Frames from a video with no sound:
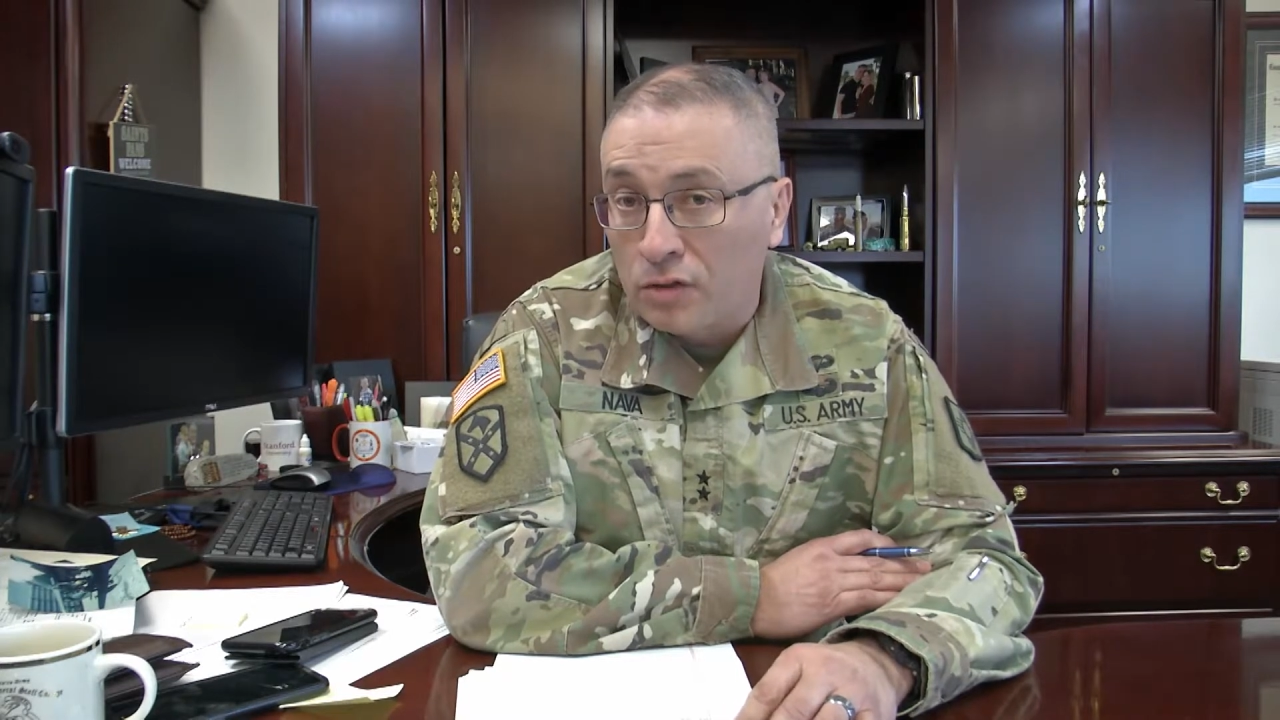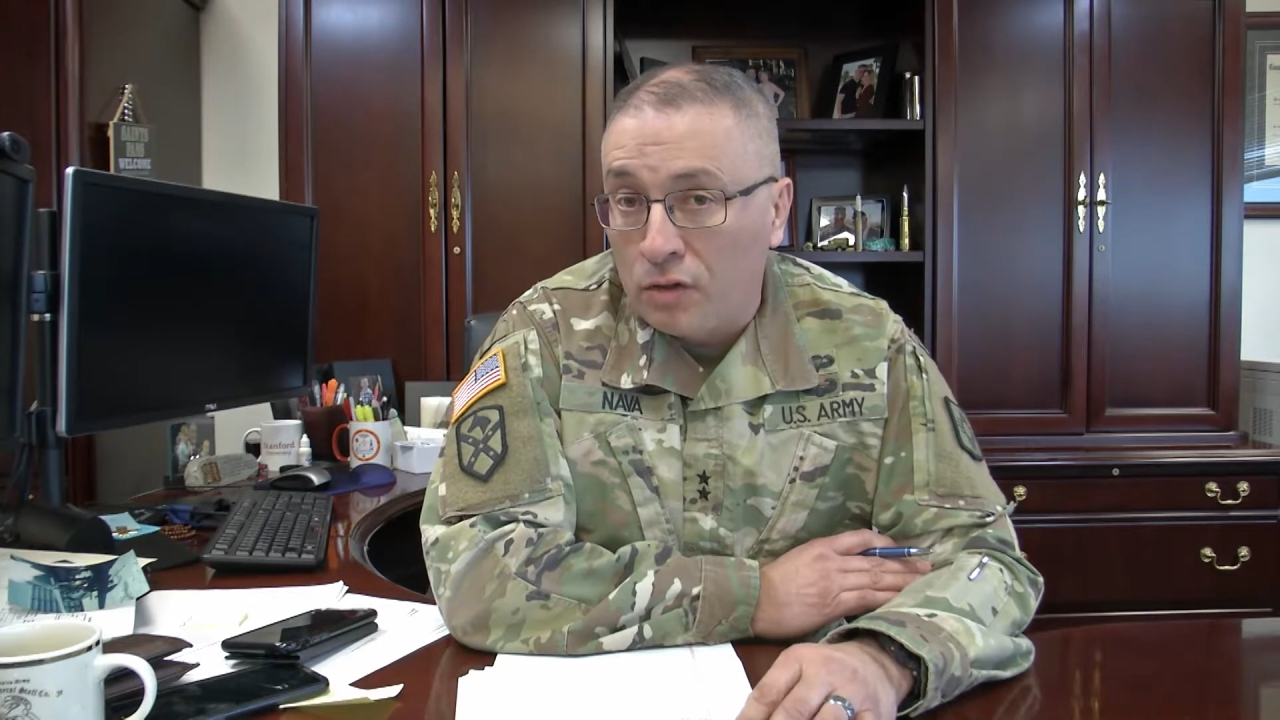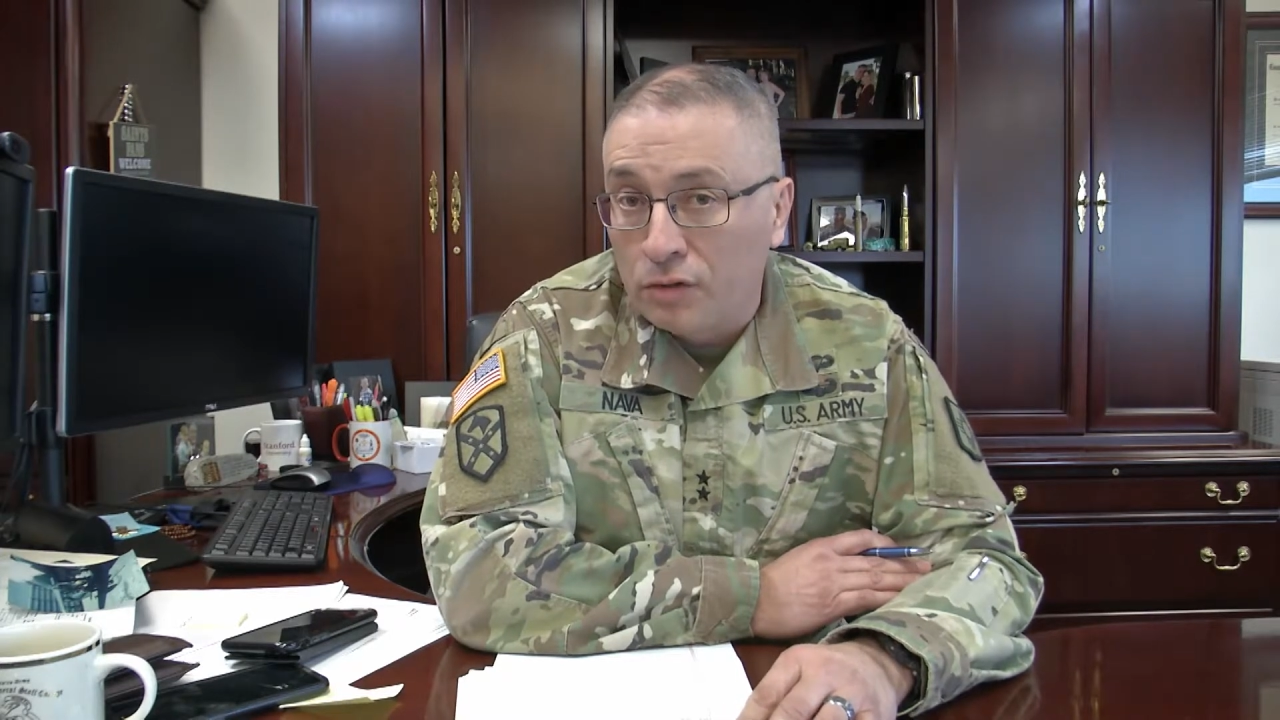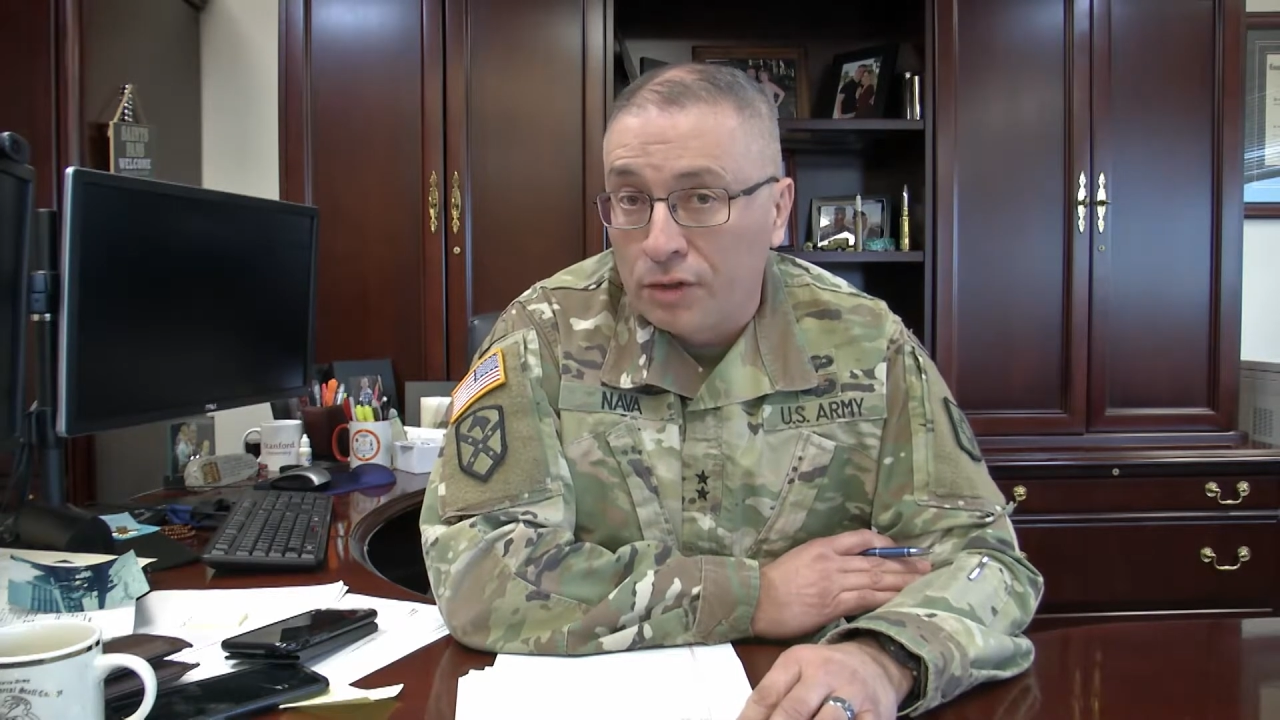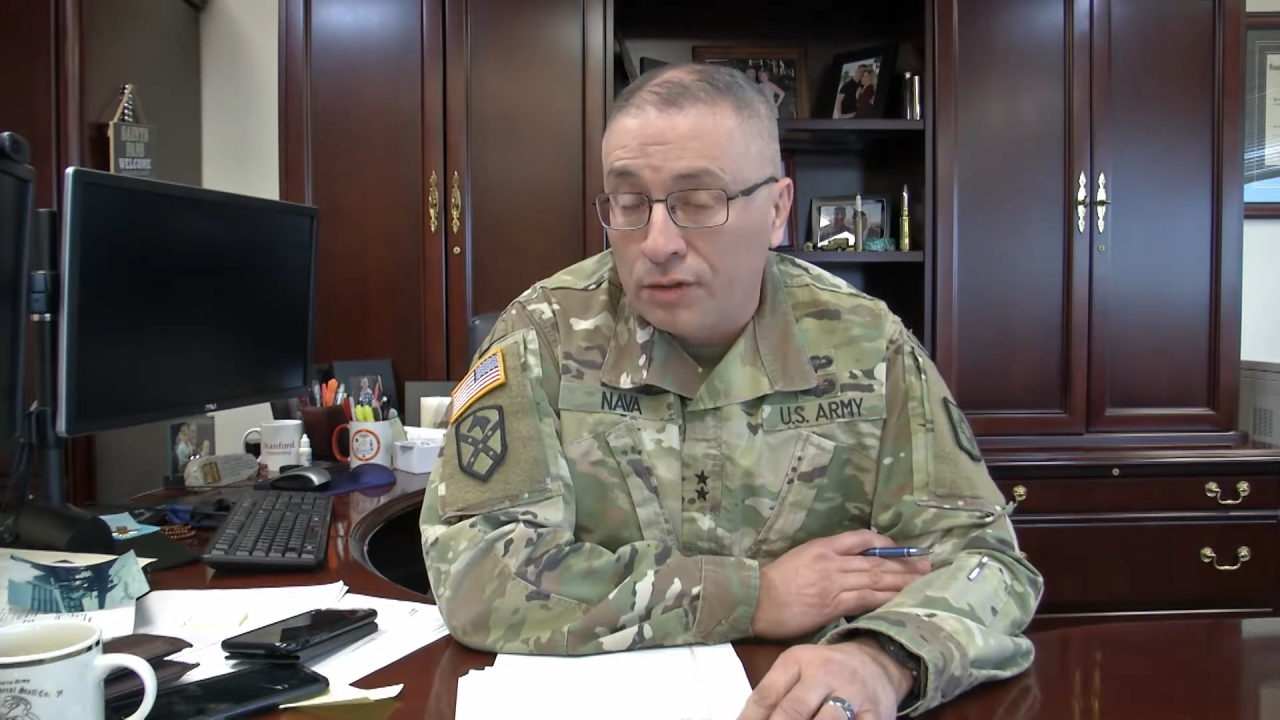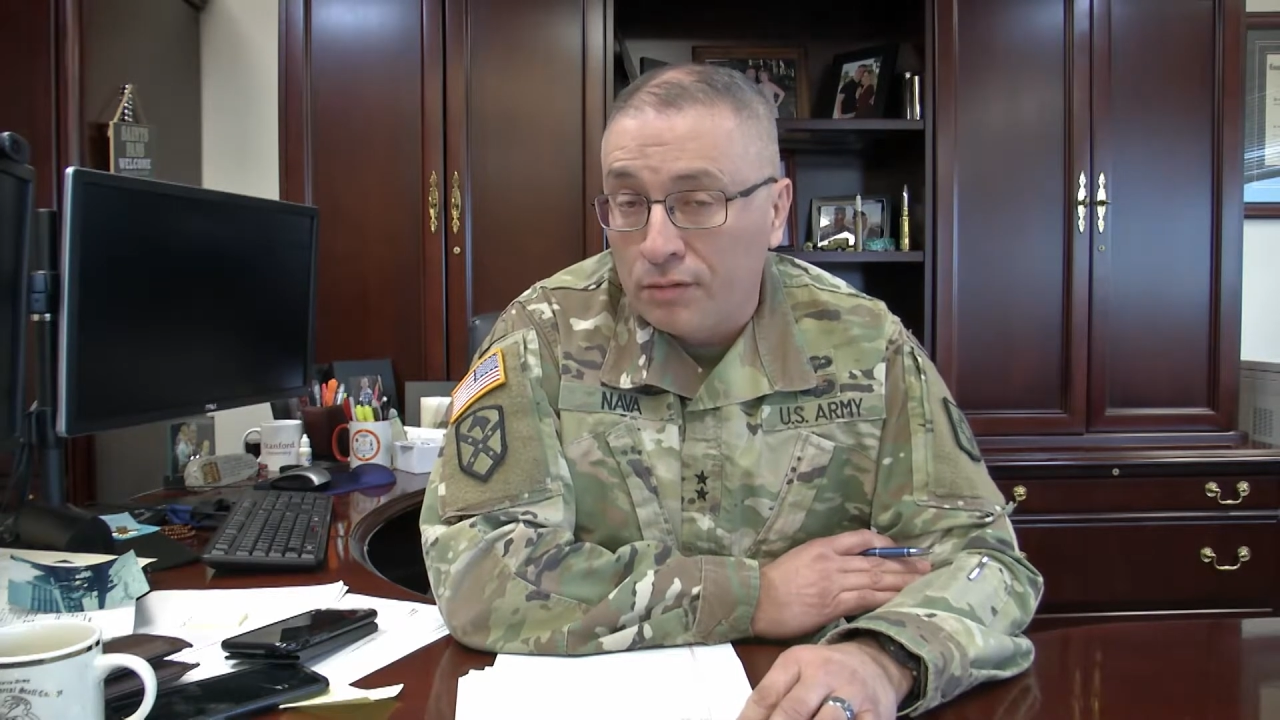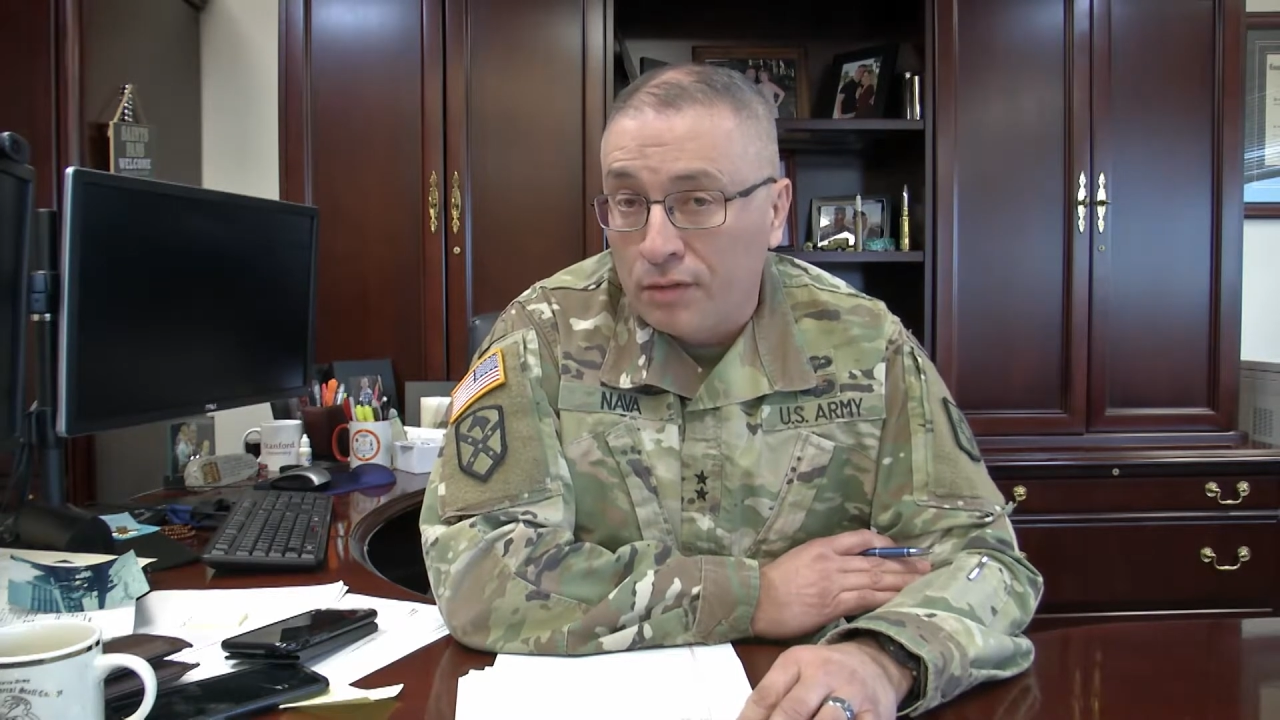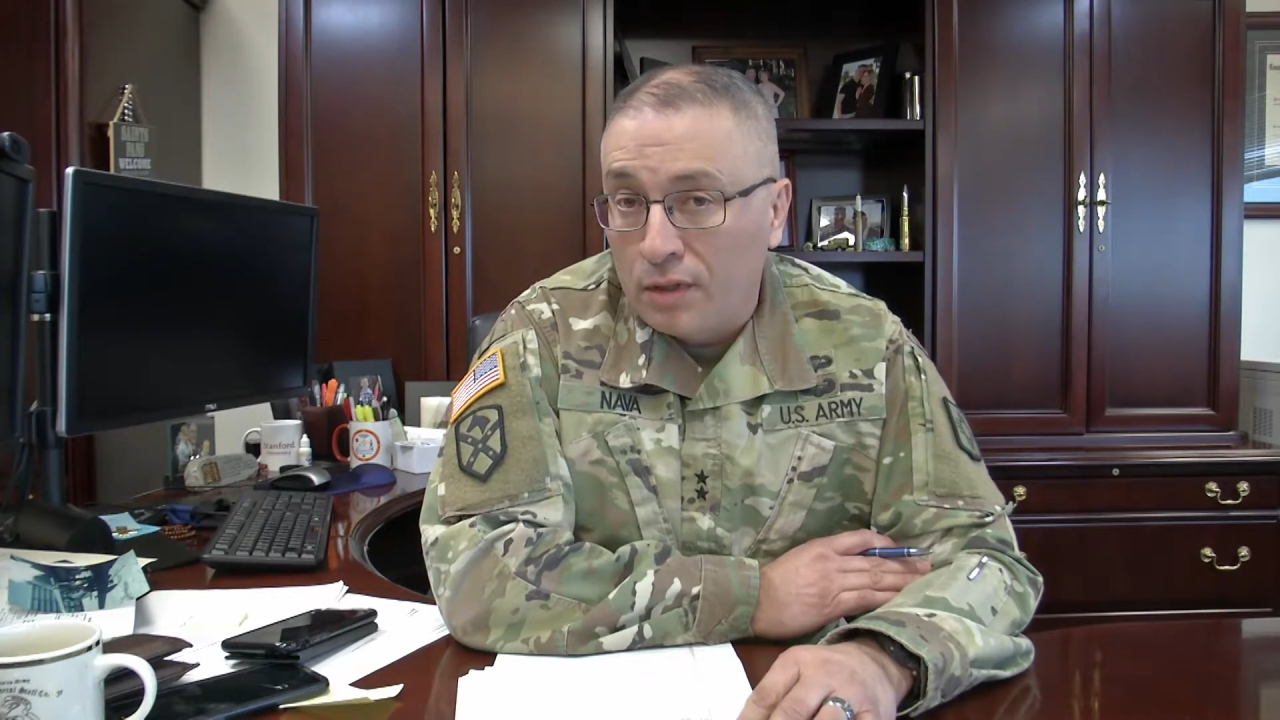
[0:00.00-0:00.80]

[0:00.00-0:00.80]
soldiers,